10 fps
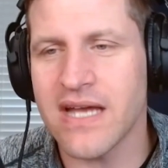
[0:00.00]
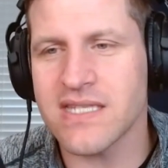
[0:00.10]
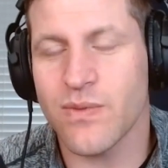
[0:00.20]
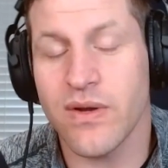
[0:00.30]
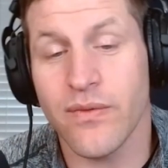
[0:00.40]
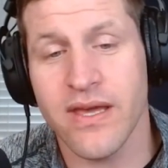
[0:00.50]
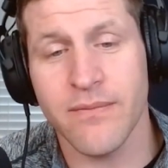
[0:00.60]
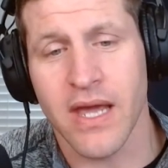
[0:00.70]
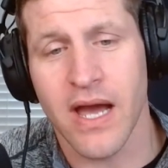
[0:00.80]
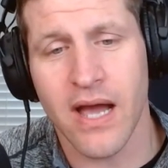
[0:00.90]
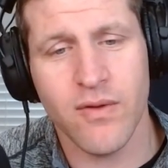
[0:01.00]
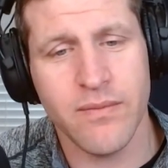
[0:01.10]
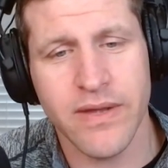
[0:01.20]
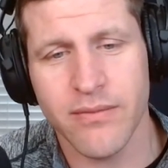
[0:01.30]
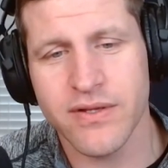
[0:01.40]
what would get me. I would
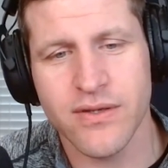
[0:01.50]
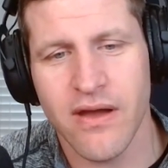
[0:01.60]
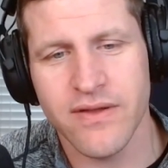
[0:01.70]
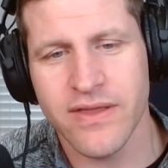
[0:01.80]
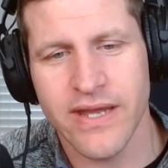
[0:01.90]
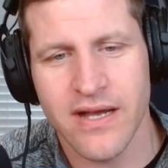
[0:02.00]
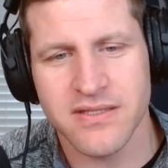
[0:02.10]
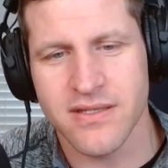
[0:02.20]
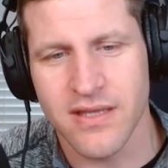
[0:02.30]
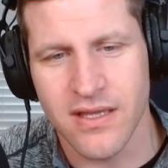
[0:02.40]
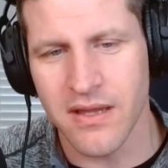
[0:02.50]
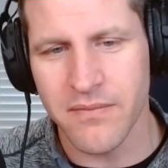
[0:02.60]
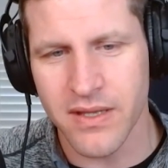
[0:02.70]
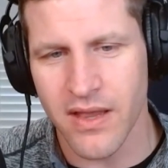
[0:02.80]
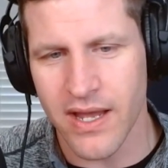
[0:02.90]
be able to do everything else, and then they'd
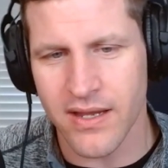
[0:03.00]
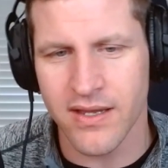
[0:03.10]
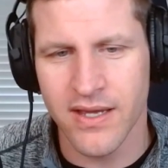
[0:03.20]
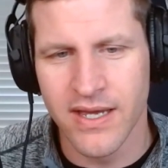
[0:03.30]
be like,